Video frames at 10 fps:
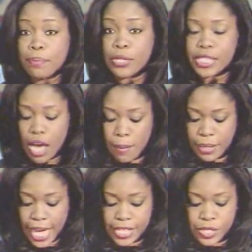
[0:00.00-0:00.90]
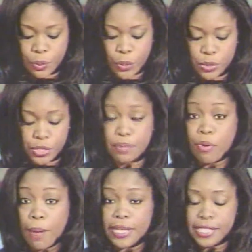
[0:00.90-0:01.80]
complex, which was
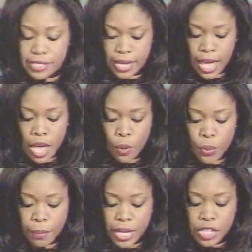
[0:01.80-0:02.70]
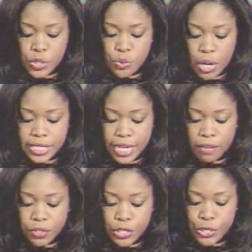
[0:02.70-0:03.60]
promised, will be constructed after
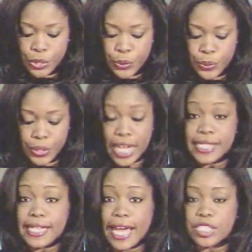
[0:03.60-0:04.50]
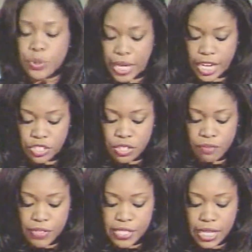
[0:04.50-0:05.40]
the school as the educational
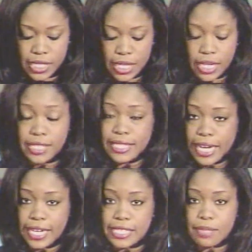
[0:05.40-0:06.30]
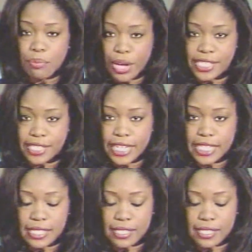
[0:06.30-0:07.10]
facility takes precedence.